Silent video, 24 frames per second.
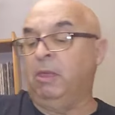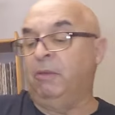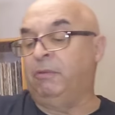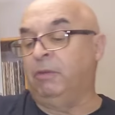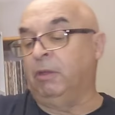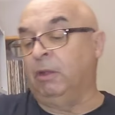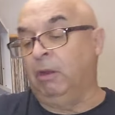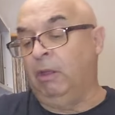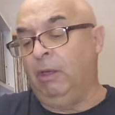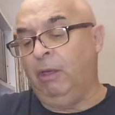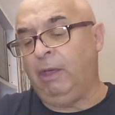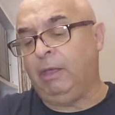if
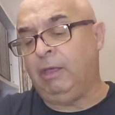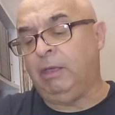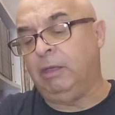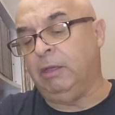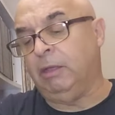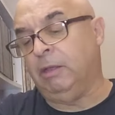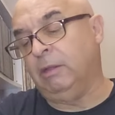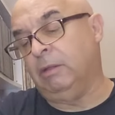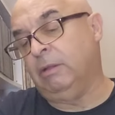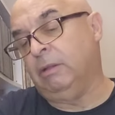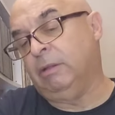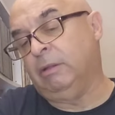you like.
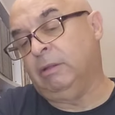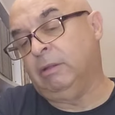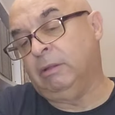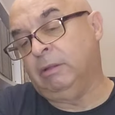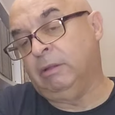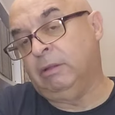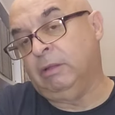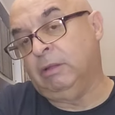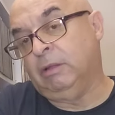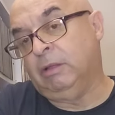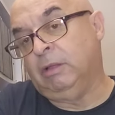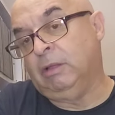
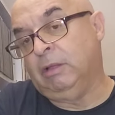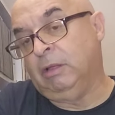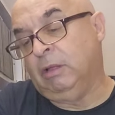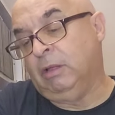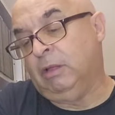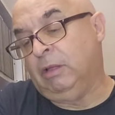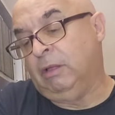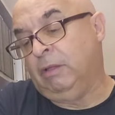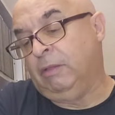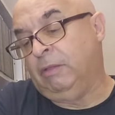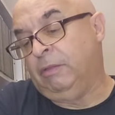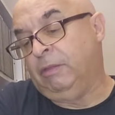
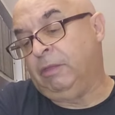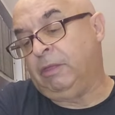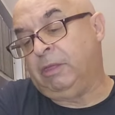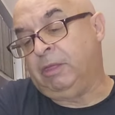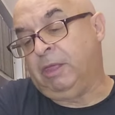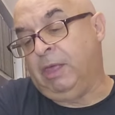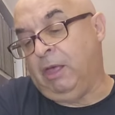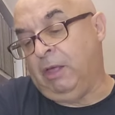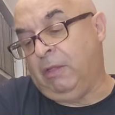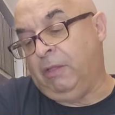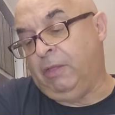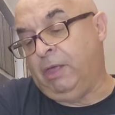This is
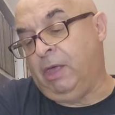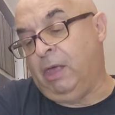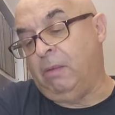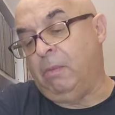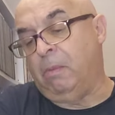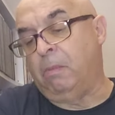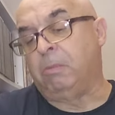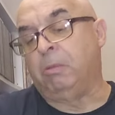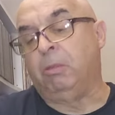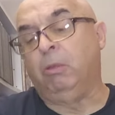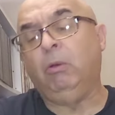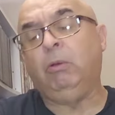how the
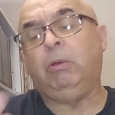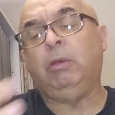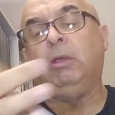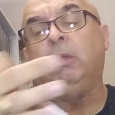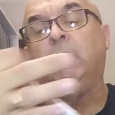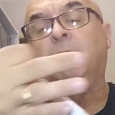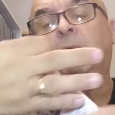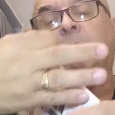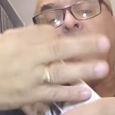albums look.